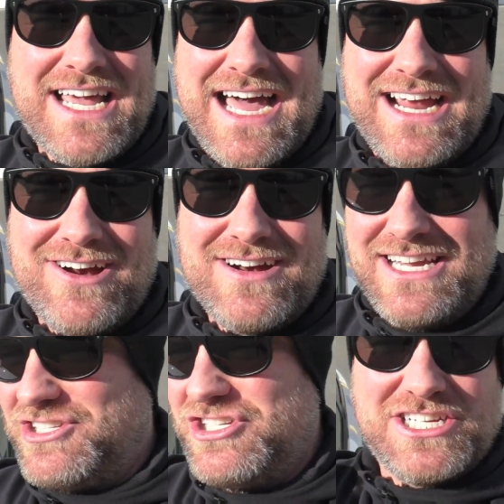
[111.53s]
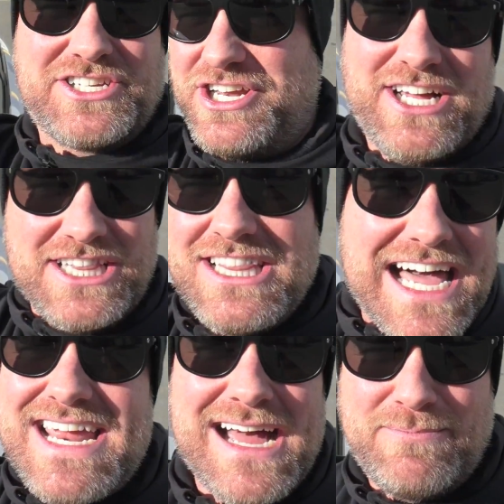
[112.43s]
tire is just gonna
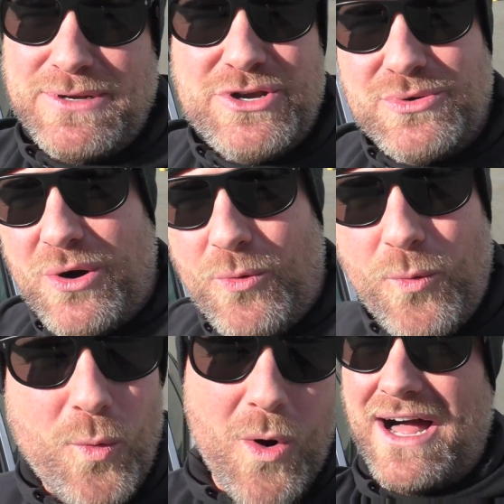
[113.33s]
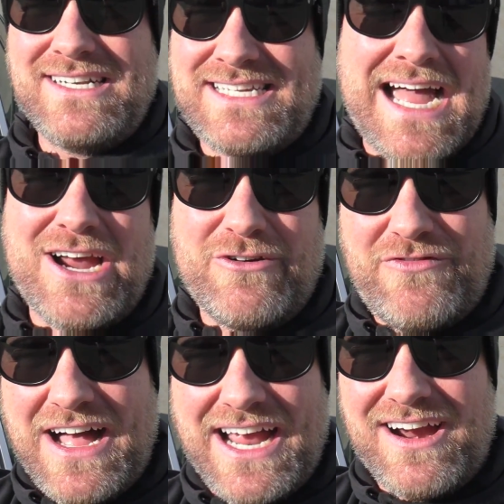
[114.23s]
light up and do a one tire
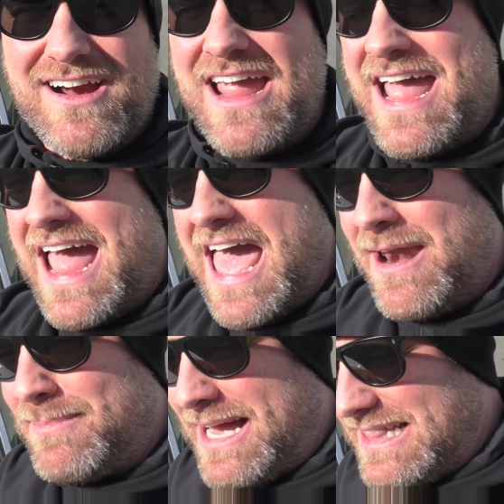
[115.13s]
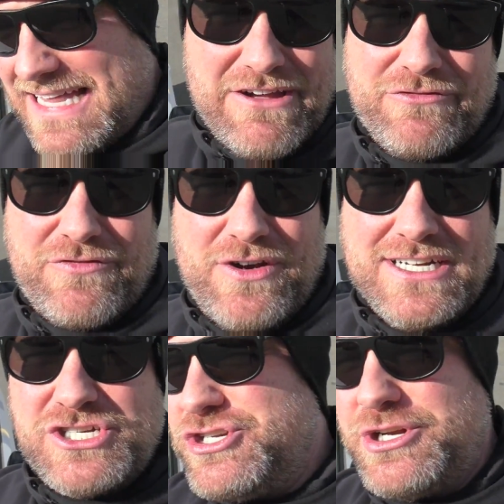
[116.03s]
fire, and my left
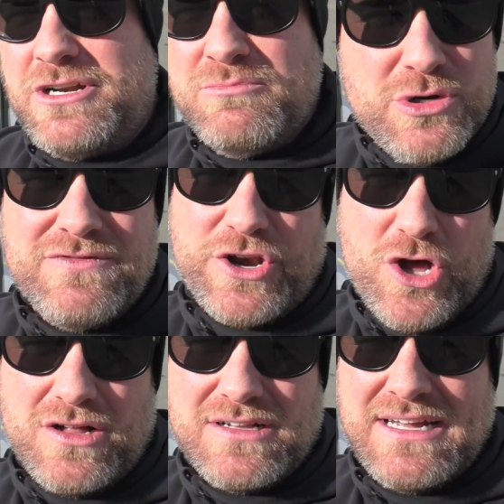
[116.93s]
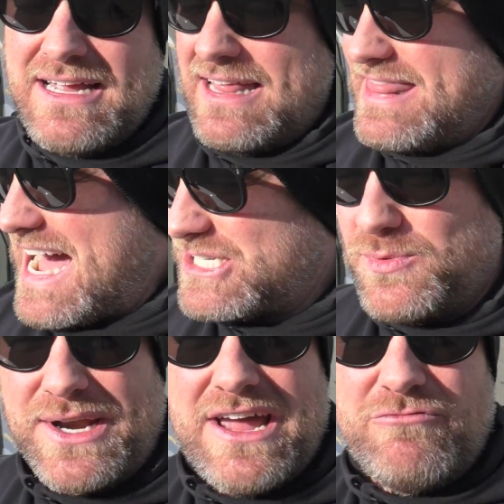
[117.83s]
front shouldn't move at all. That's
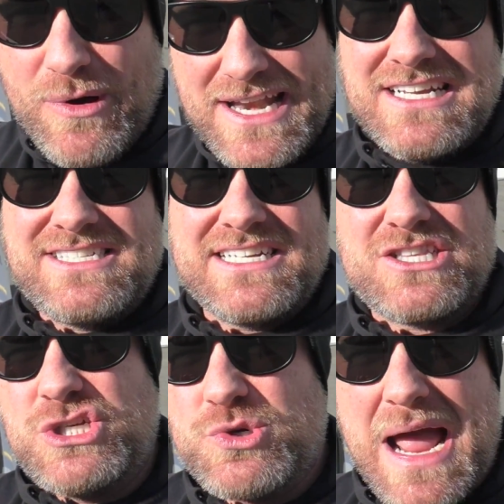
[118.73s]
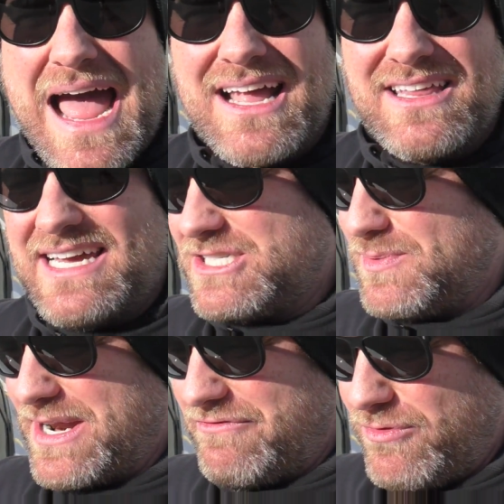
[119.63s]
what I've witnessed at the track. That's
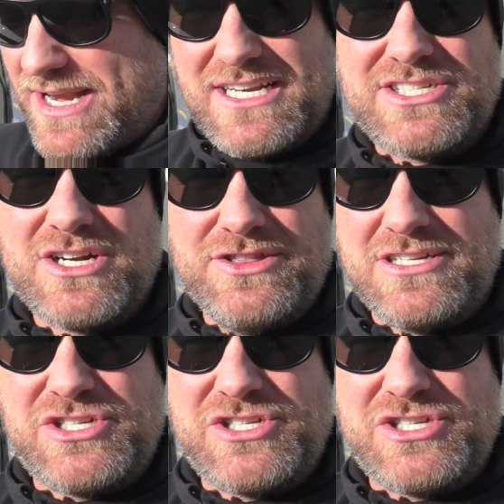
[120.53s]
what I've witnessed on the